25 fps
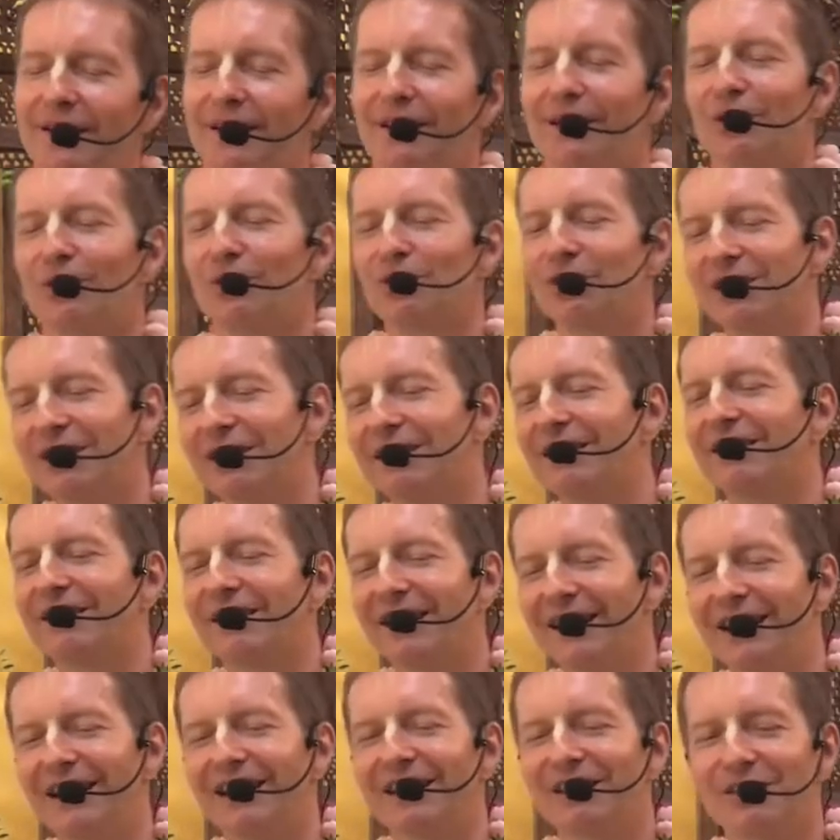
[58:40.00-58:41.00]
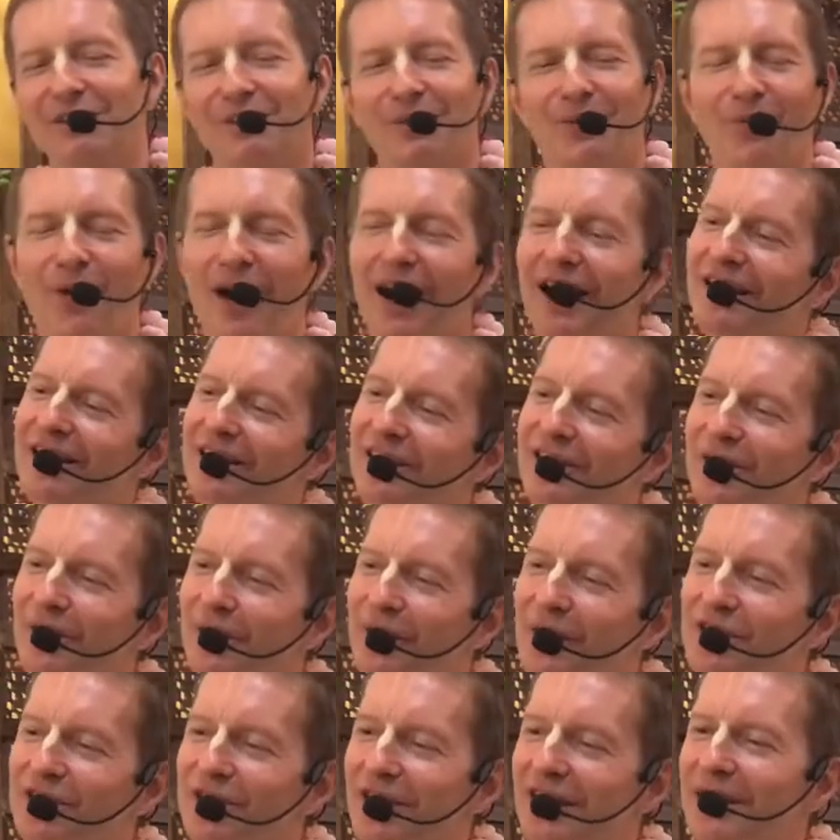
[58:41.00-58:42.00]
You see, the thing is, why does
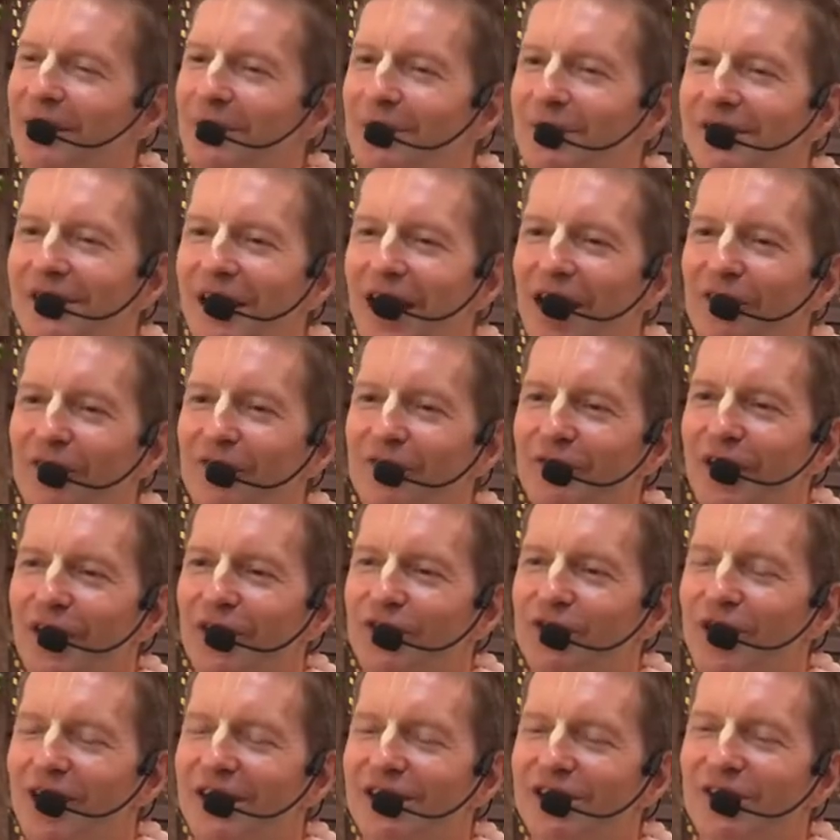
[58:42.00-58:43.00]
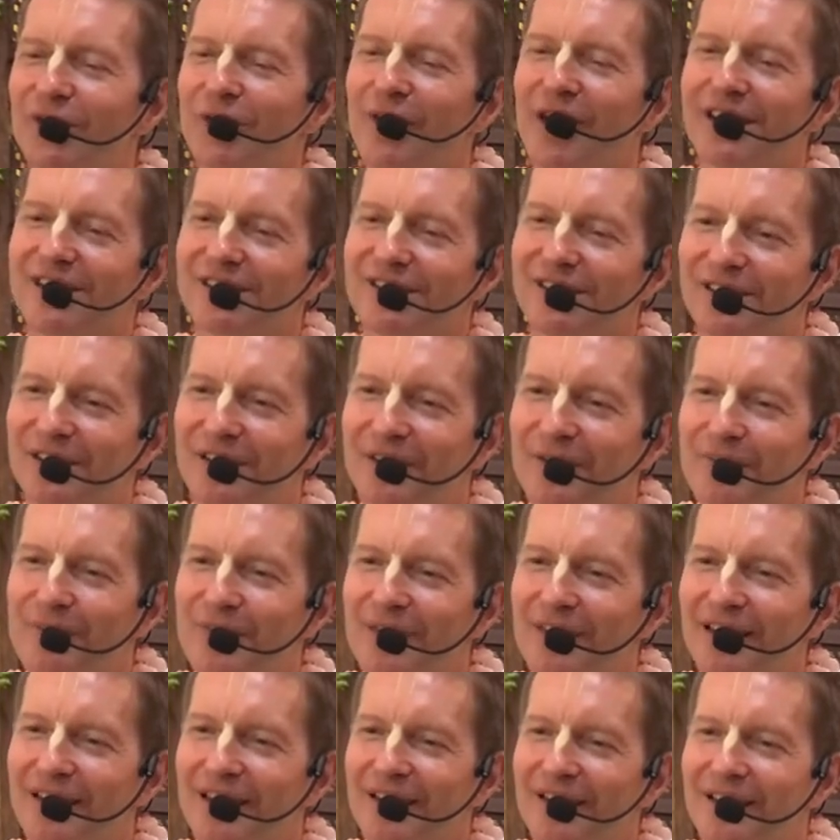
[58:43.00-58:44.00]
Krishna himself transgress
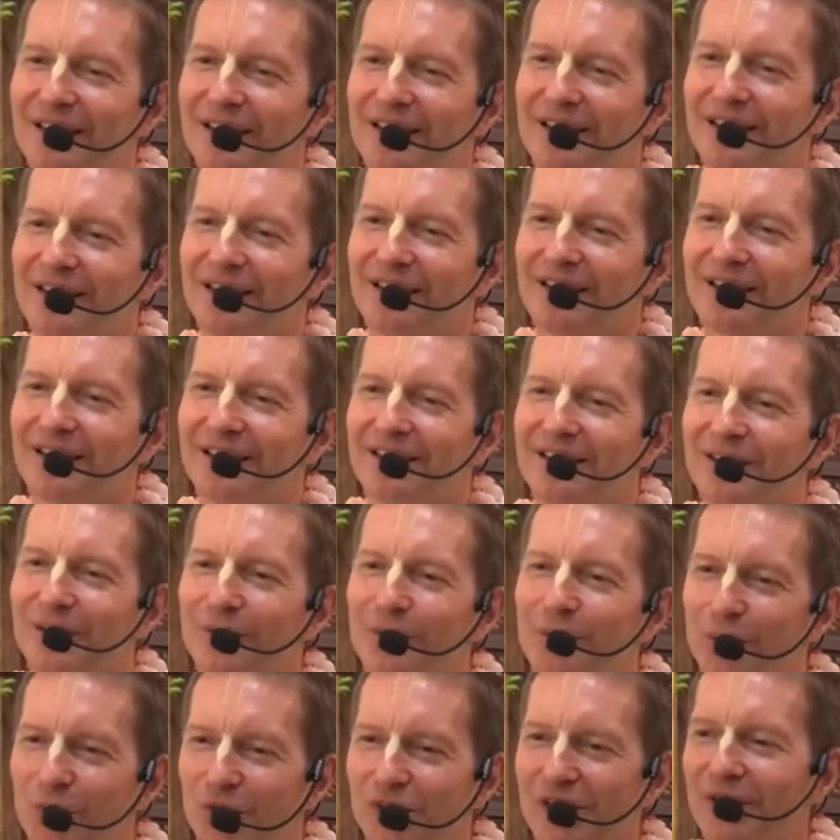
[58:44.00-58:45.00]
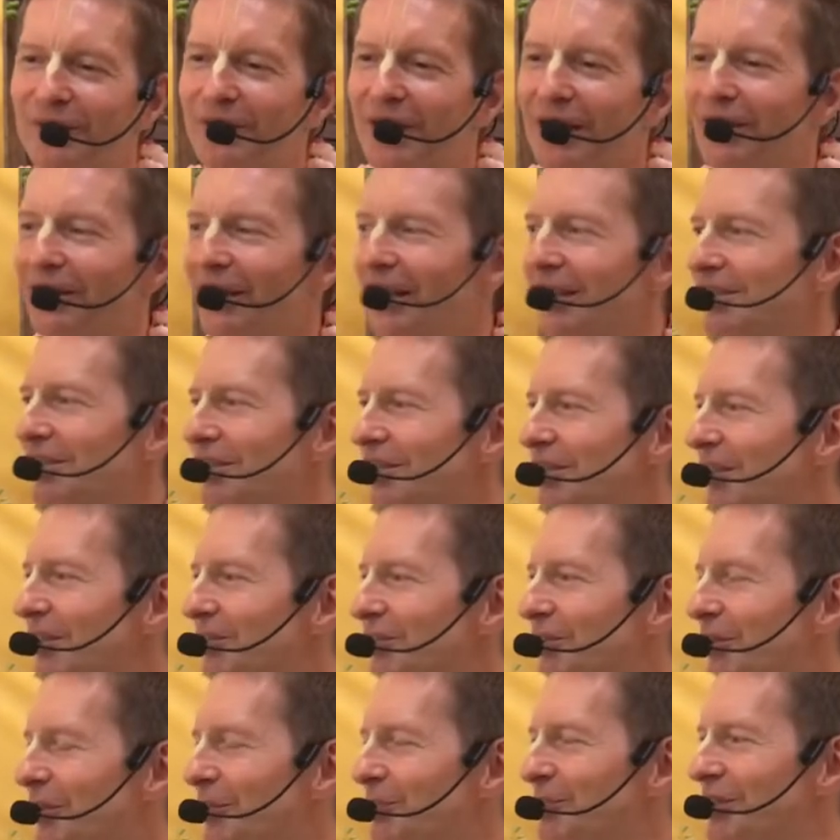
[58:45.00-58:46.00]
the rules and regulations
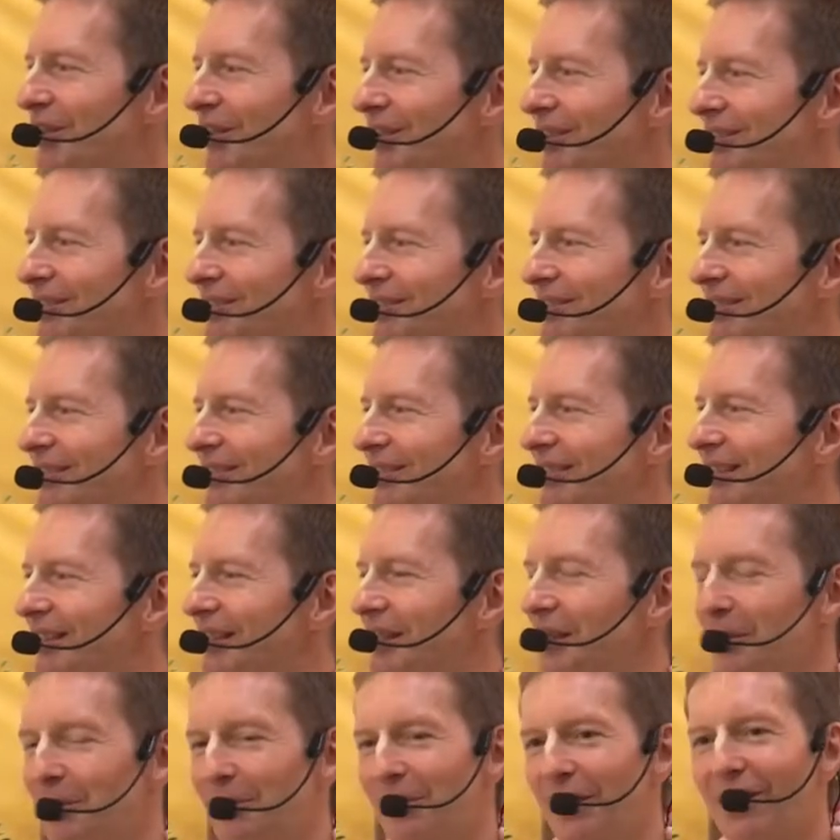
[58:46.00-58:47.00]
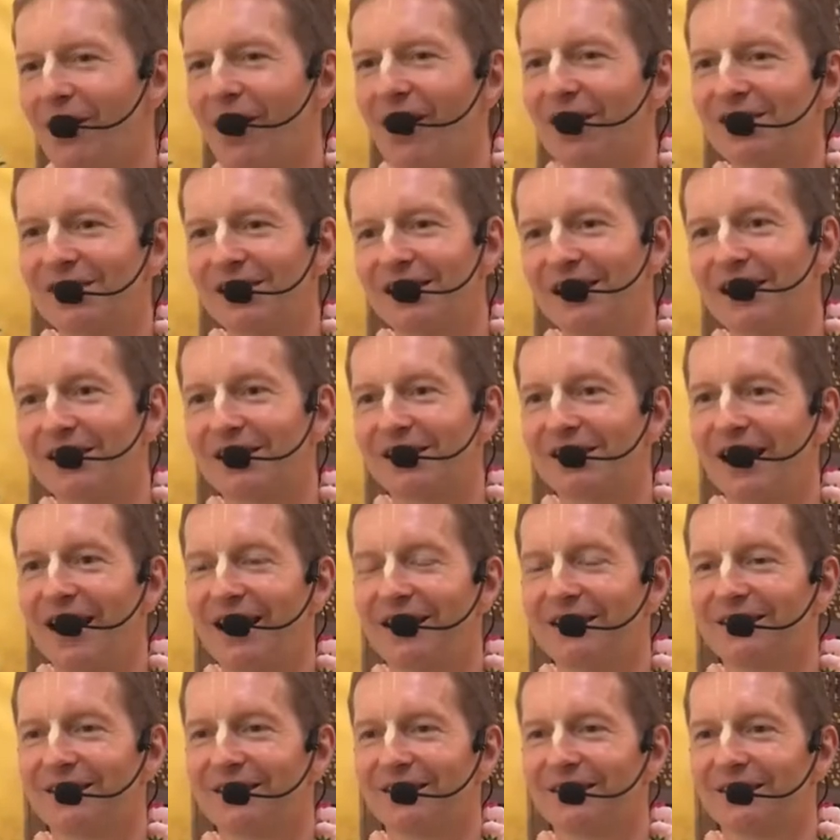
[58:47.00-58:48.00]
of scripture? Because he has
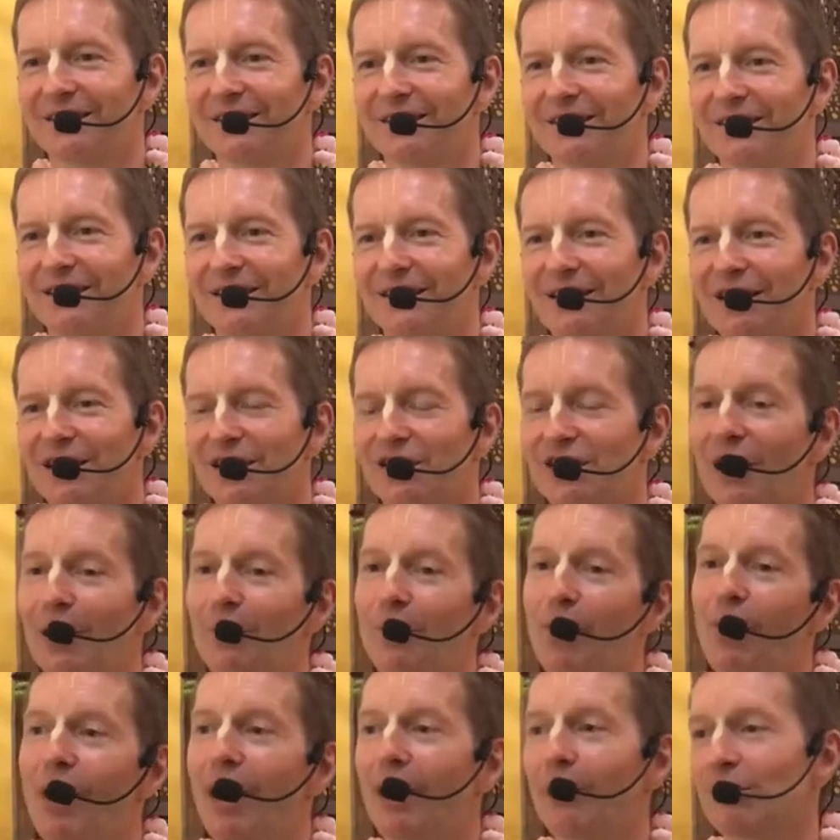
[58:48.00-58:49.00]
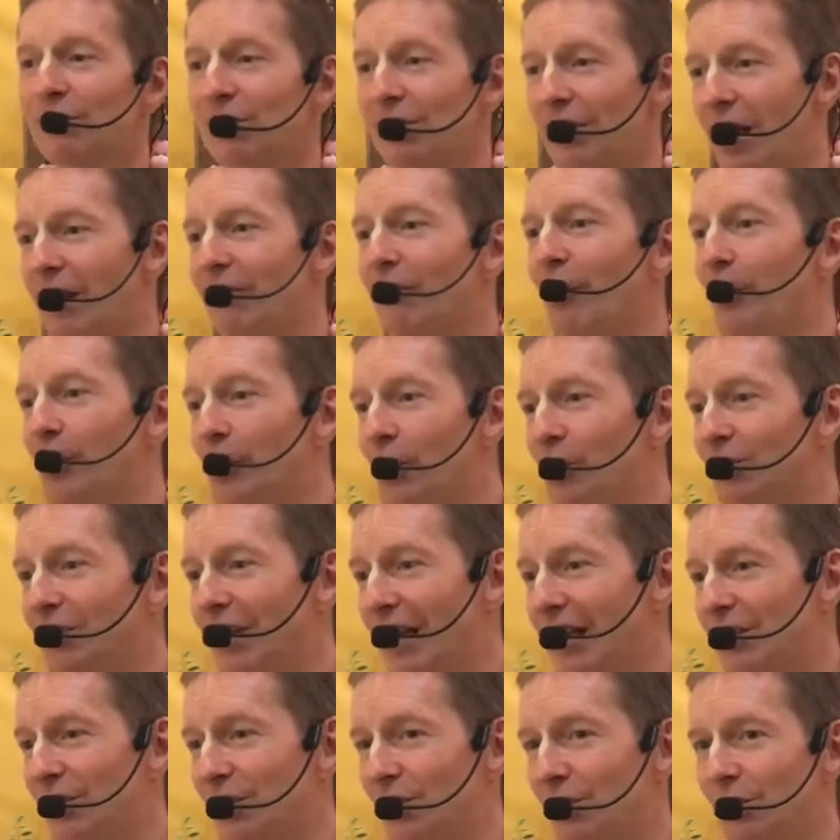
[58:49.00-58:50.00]
said, Samoham
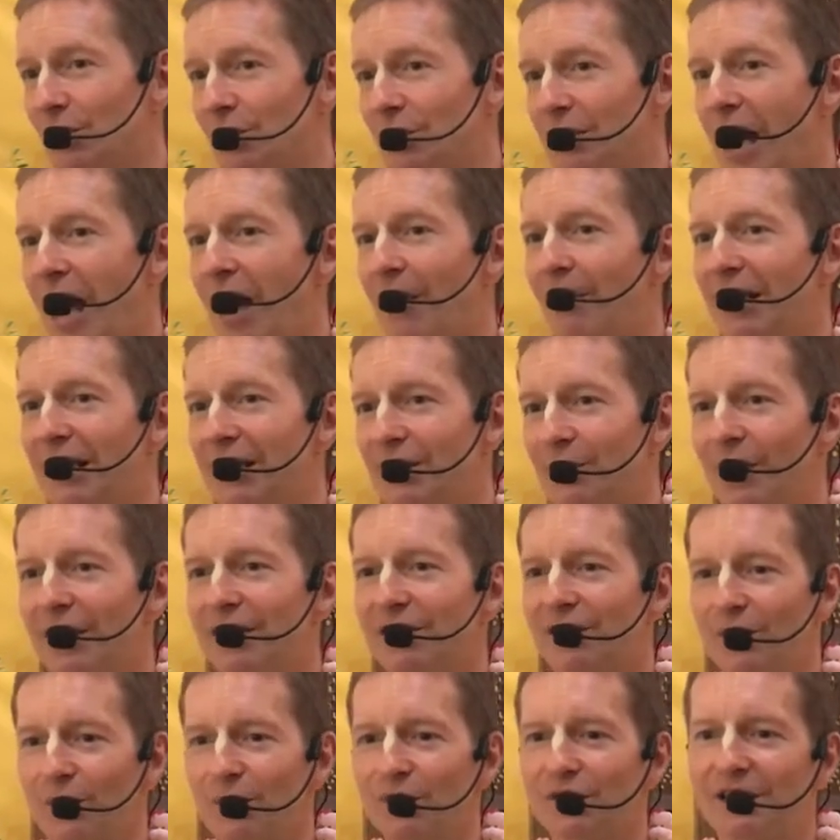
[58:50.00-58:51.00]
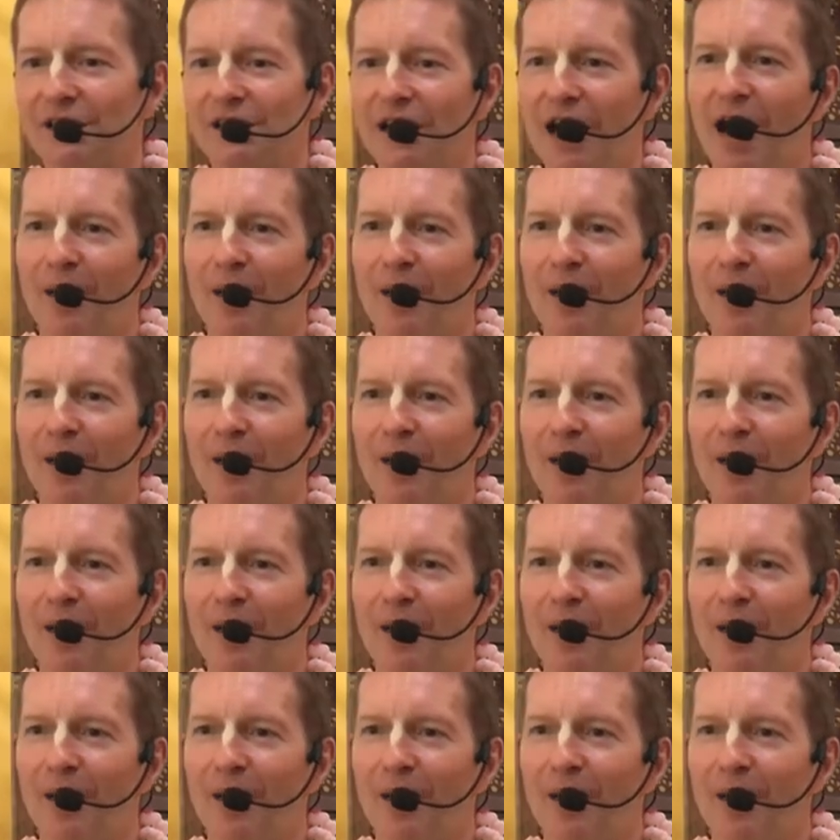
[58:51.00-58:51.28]
sarvabhuteshu name dvaistosti